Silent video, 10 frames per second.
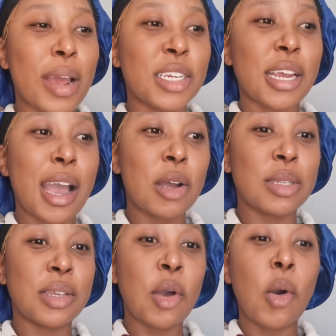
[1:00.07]
rush
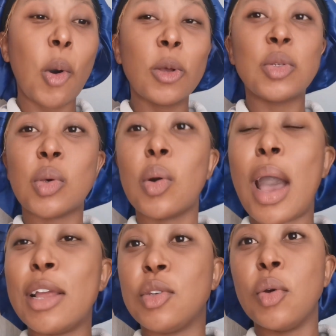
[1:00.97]
out.
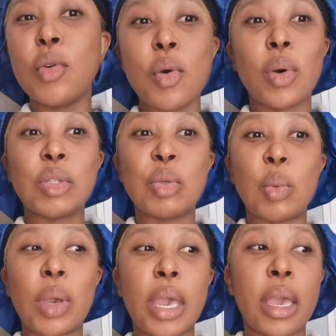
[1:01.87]
Also, I don't know what
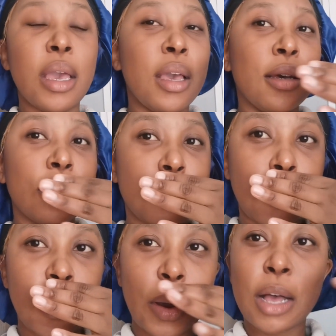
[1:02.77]
to wear,
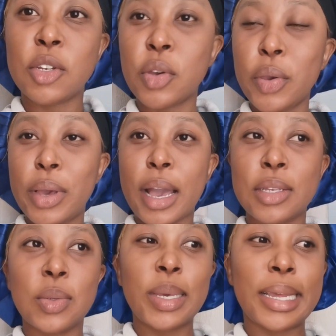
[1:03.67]
so I'll show you
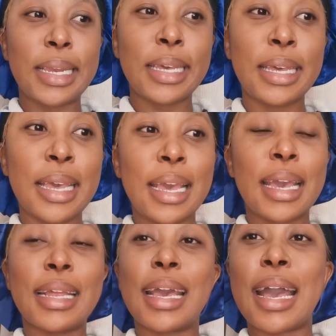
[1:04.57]
guys quickly.
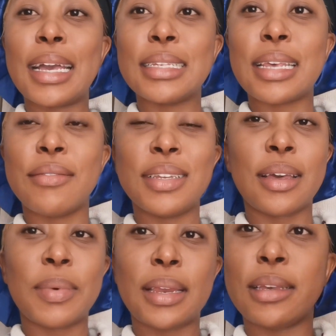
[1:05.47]
And guys, I haven't
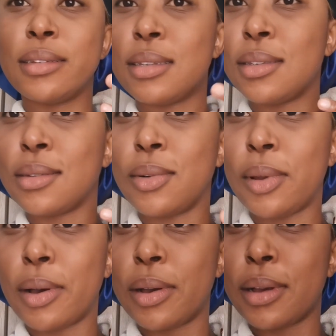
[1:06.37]
done my nails in so
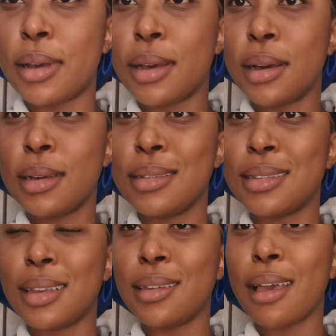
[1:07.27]
long.
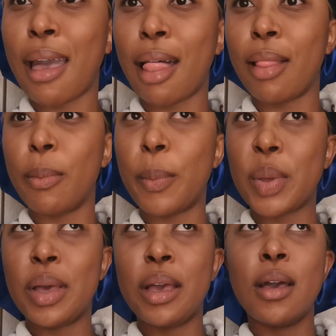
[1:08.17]
Send help.
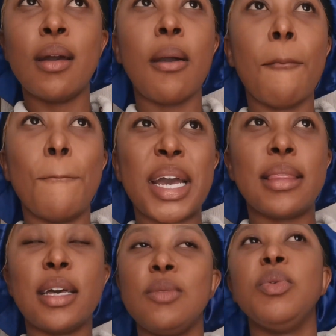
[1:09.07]

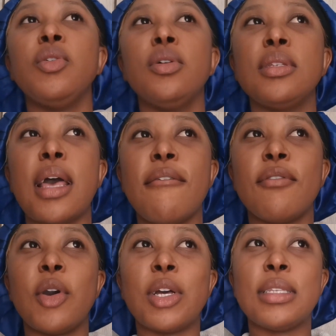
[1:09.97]
But that's because
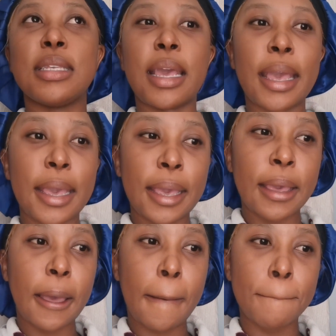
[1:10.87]
I've got
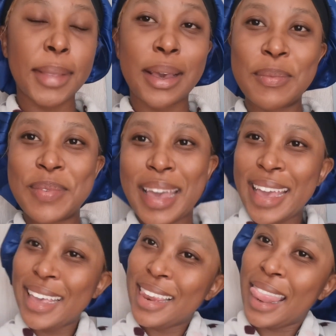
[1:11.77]
a
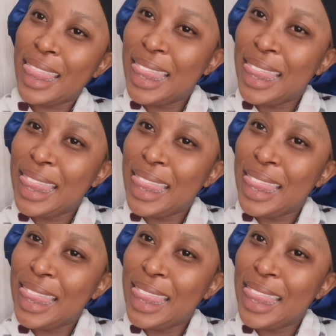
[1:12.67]
campaign